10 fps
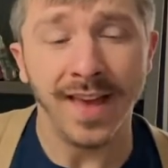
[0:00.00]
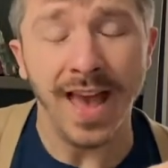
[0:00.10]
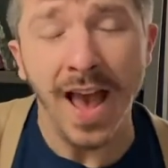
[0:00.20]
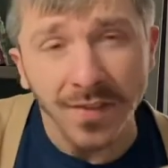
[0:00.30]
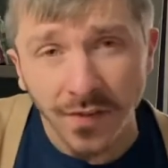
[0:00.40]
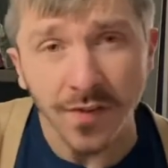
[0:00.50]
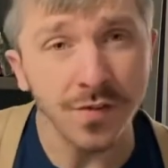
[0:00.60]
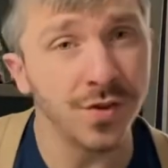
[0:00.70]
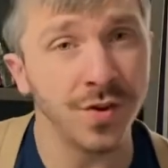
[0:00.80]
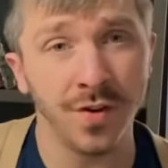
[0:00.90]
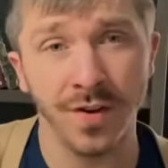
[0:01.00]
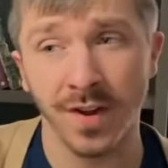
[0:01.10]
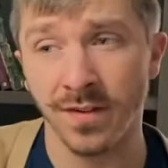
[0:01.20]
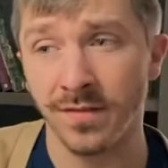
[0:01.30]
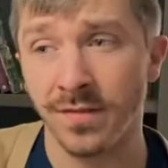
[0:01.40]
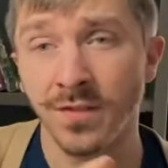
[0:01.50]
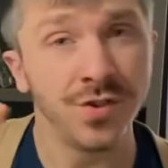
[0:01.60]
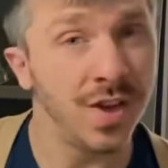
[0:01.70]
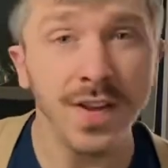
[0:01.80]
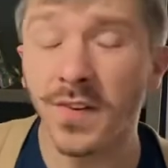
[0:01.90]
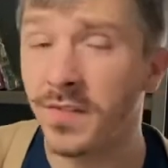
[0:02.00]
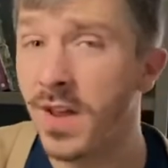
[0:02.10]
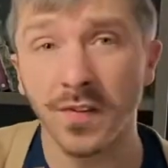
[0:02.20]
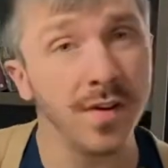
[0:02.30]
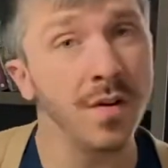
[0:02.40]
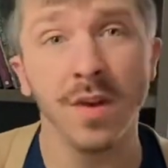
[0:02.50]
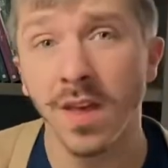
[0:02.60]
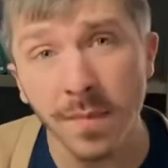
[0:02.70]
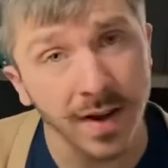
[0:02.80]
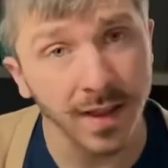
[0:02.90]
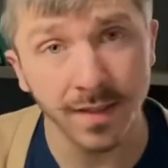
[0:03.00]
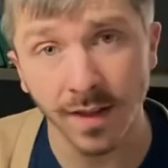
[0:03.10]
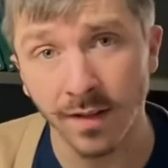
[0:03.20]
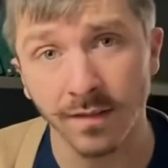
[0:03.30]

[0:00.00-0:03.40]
as a centurion, Jesus doesn't owe him anything.